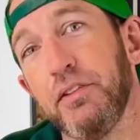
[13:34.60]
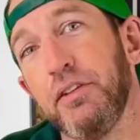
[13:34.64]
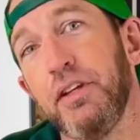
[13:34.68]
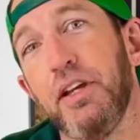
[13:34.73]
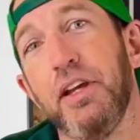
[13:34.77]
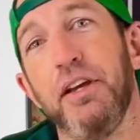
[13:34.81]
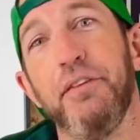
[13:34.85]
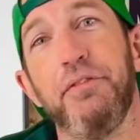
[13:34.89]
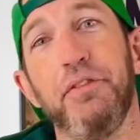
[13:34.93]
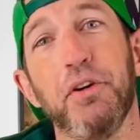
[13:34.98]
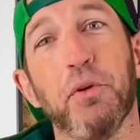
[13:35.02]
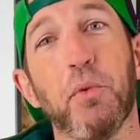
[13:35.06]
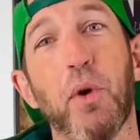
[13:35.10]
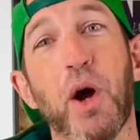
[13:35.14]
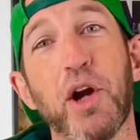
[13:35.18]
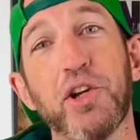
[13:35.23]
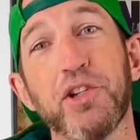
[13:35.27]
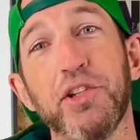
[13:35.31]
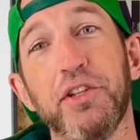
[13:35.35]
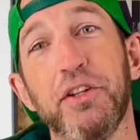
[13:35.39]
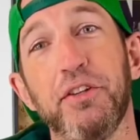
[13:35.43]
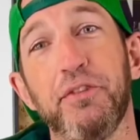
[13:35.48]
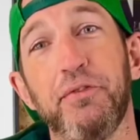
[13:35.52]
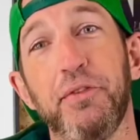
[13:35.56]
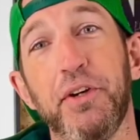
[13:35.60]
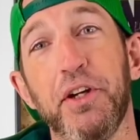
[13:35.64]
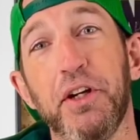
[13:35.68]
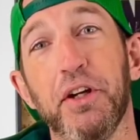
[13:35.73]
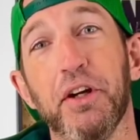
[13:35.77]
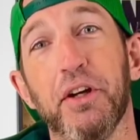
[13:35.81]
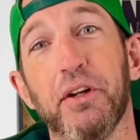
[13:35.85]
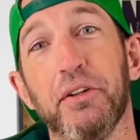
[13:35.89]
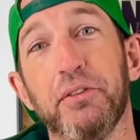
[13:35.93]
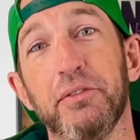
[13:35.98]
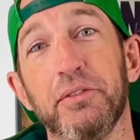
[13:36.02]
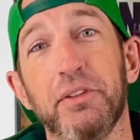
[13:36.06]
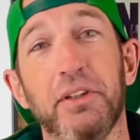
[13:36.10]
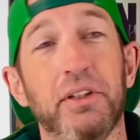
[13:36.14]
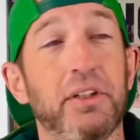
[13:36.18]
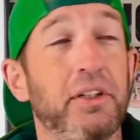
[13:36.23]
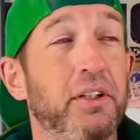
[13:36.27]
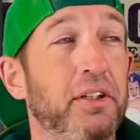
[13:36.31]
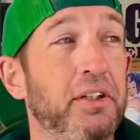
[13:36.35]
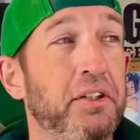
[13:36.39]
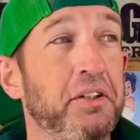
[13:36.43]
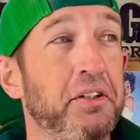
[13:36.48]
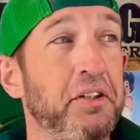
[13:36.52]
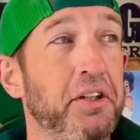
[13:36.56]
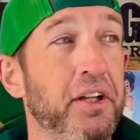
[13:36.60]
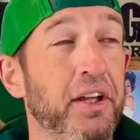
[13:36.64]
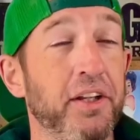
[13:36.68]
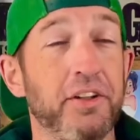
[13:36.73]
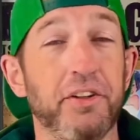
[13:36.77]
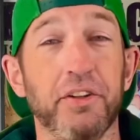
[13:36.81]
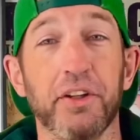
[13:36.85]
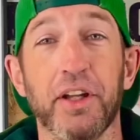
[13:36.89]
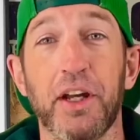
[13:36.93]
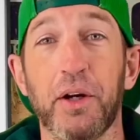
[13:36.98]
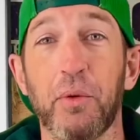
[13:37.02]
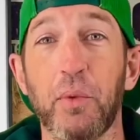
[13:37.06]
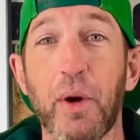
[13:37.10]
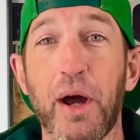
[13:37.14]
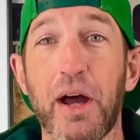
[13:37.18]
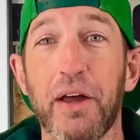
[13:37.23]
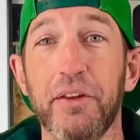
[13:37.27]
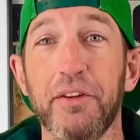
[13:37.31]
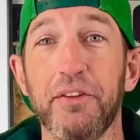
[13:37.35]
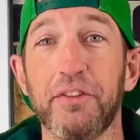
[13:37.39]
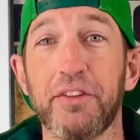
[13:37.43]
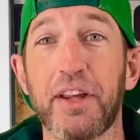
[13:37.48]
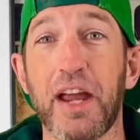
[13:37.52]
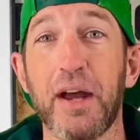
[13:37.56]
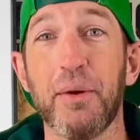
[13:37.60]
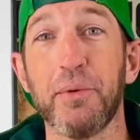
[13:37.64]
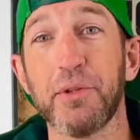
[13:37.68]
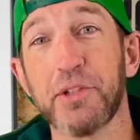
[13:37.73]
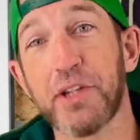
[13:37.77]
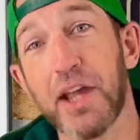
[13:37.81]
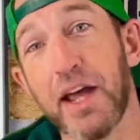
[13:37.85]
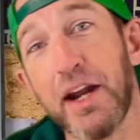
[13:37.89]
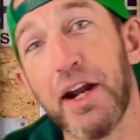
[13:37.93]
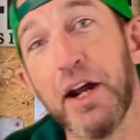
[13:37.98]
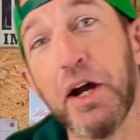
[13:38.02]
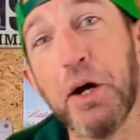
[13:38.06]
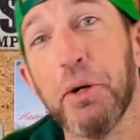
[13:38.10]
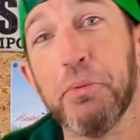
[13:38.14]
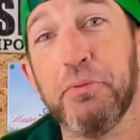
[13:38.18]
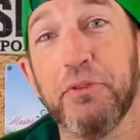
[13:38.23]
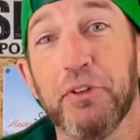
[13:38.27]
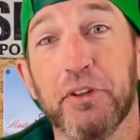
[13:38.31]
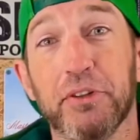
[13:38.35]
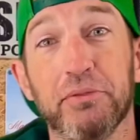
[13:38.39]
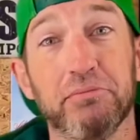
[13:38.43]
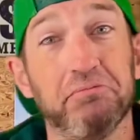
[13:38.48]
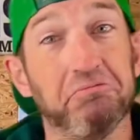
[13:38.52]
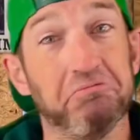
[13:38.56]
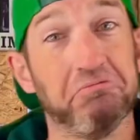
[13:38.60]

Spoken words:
If you're watching this video and you're like, wow, this guy was kind of helpful,